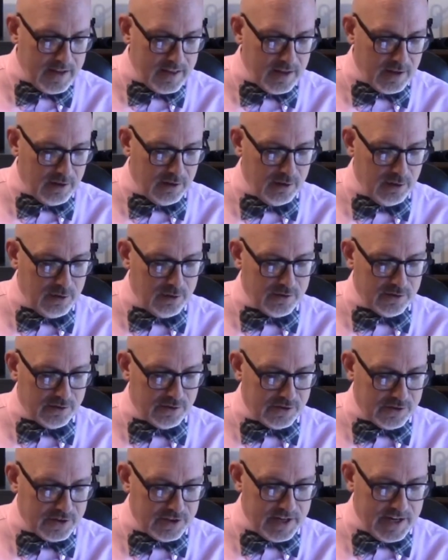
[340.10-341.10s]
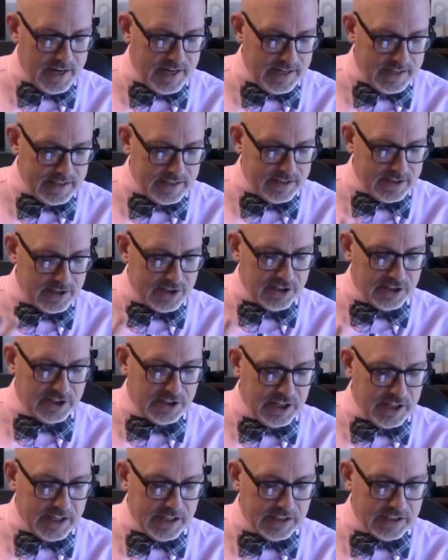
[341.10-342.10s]
that Luther
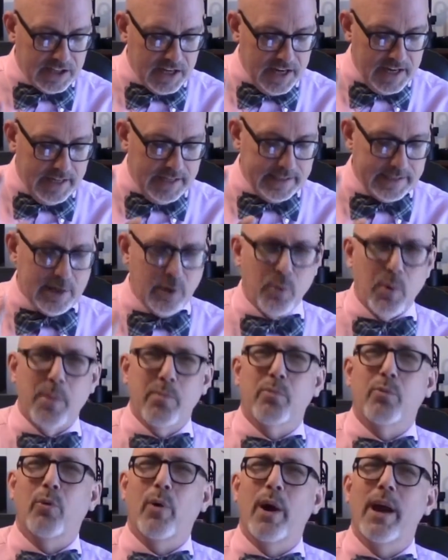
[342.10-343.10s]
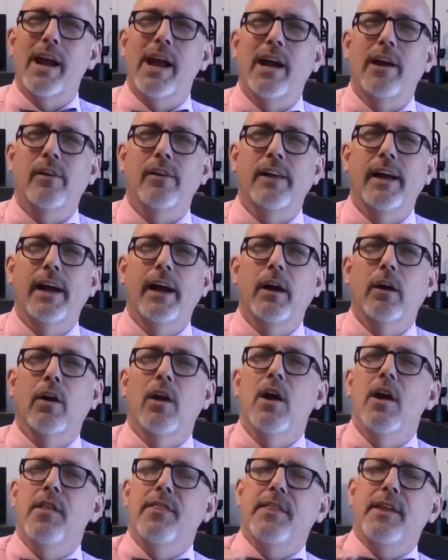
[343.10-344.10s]
suggests, is that we pray out loud.
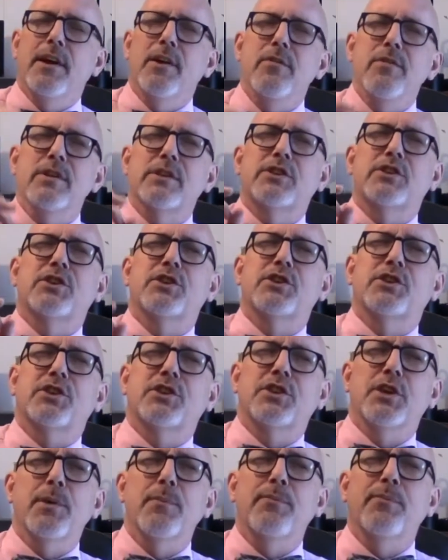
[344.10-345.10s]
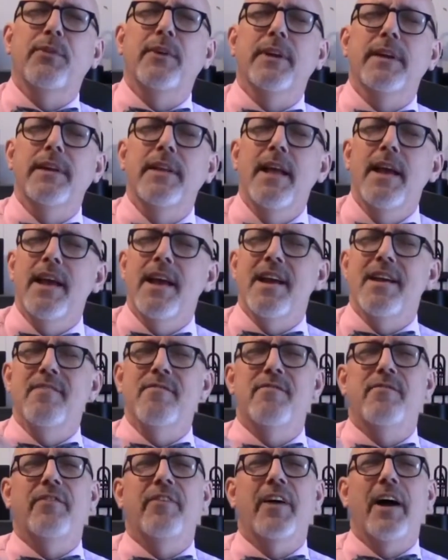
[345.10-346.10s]
There is something
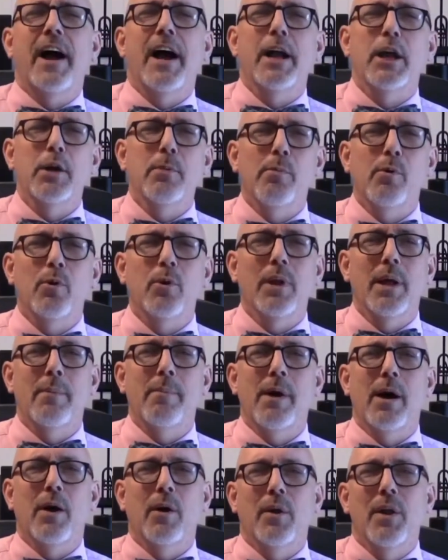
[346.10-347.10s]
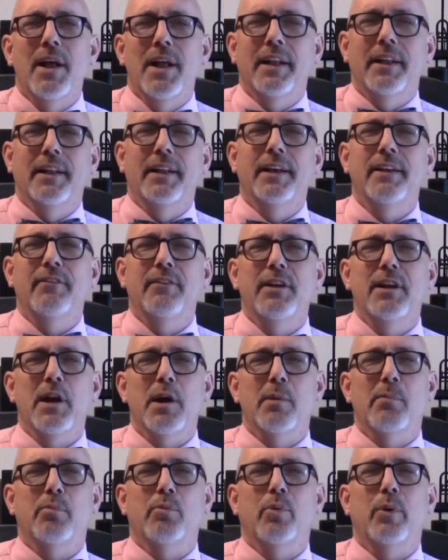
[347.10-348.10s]
invaluable about lifting
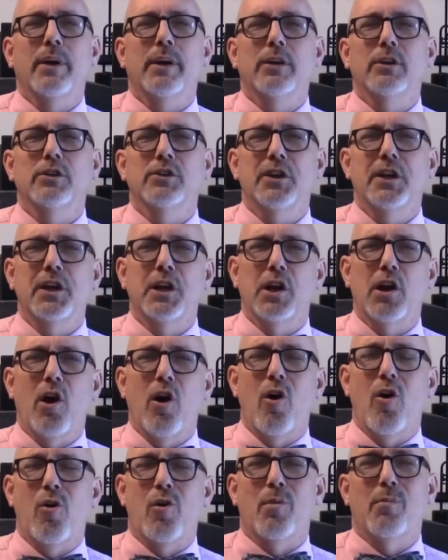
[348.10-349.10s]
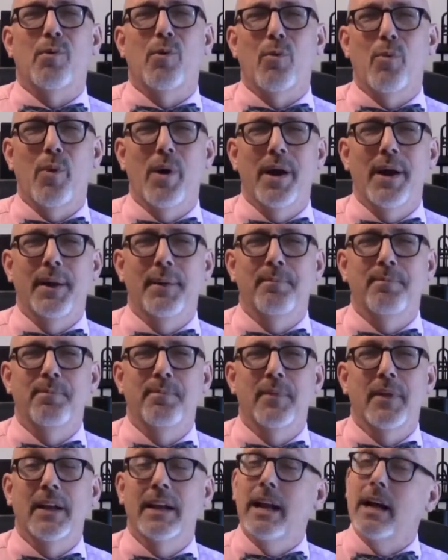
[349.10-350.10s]
our prayers in an audible way.
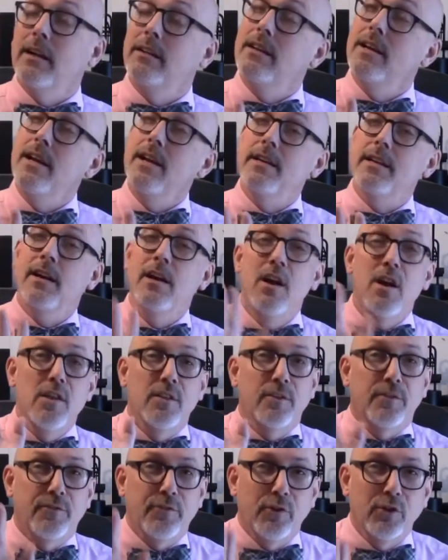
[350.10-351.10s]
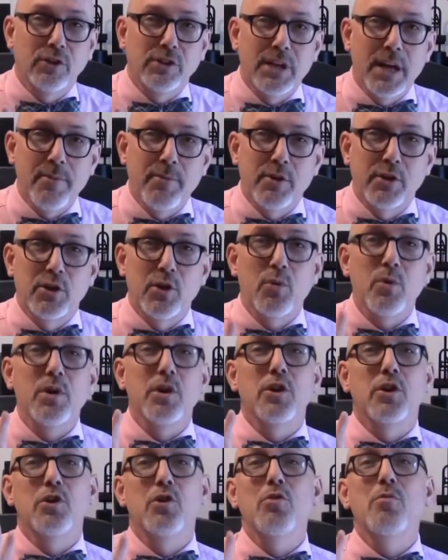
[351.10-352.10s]
Now, I'll tell you, the first time you do it,
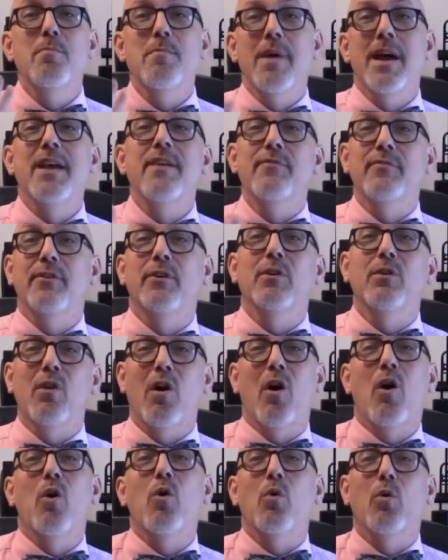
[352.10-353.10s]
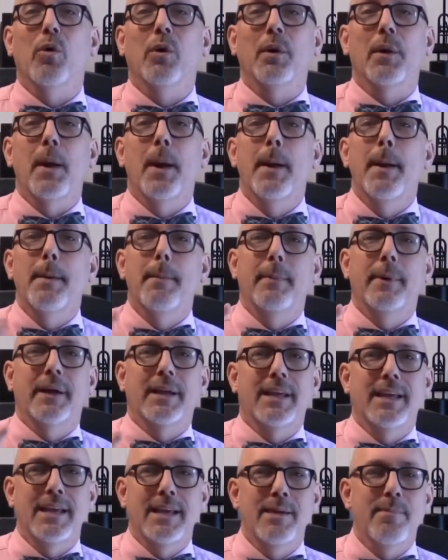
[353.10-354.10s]
you may feel awkward, but
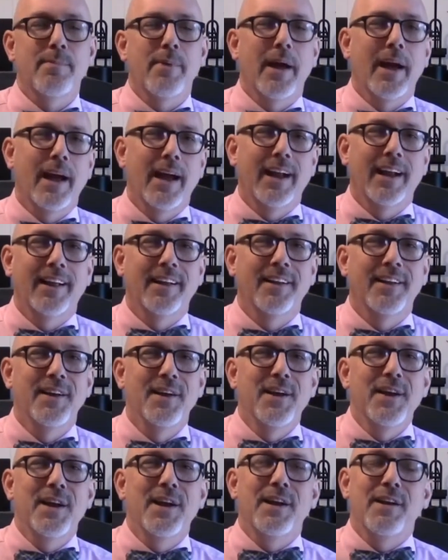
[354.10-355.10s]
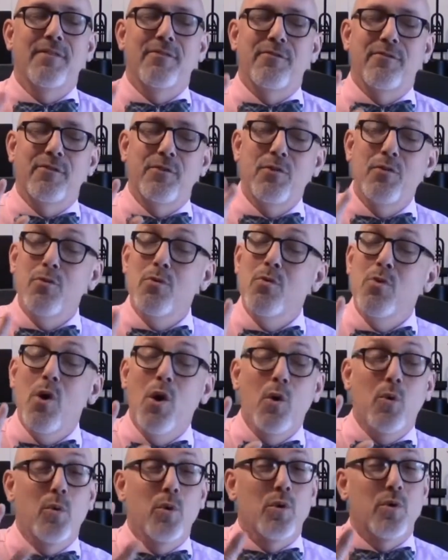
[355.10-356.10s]
keep at it. And if you
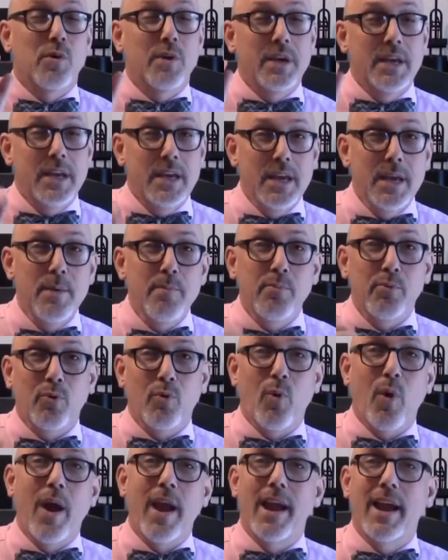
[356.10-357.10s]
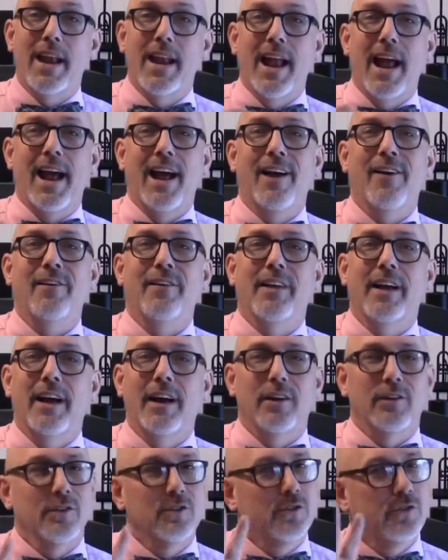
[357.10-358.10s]
will keep praying out
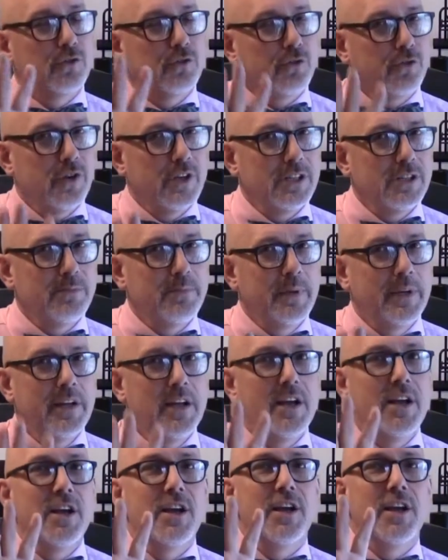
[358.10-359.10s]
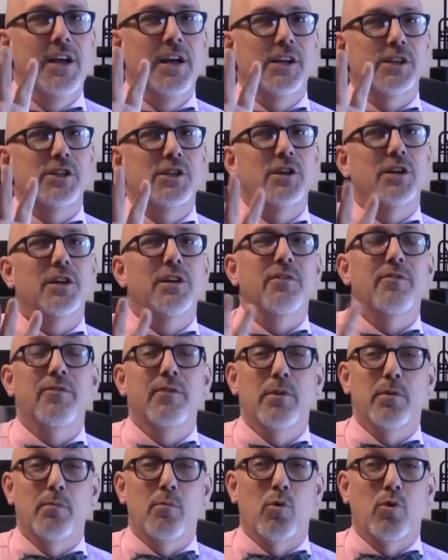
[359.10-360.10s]
loud, trust me, it's going to
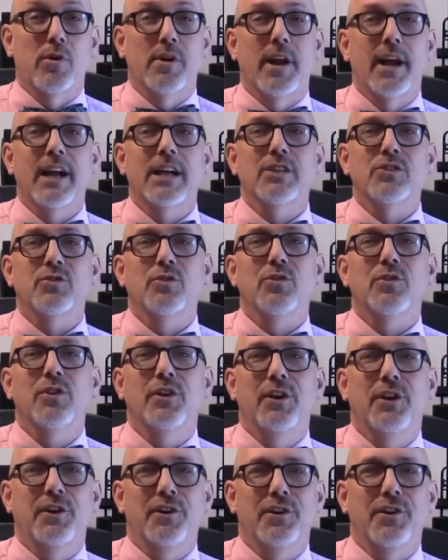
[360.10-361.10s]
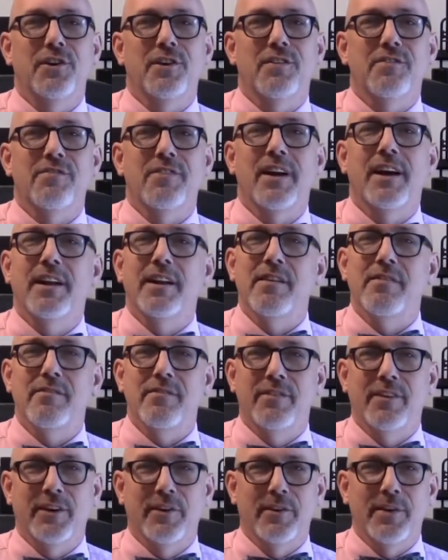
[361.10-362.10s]
feel more natural and you're going to find it
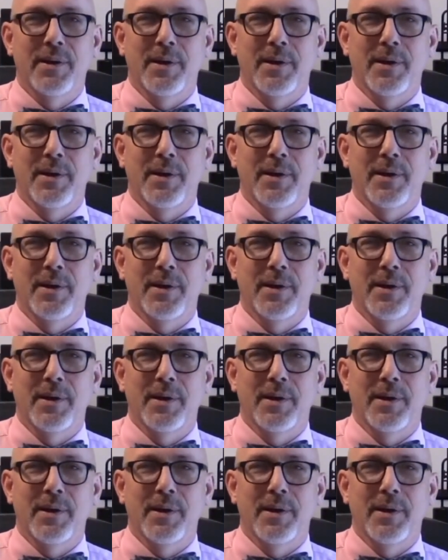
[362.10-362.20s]
very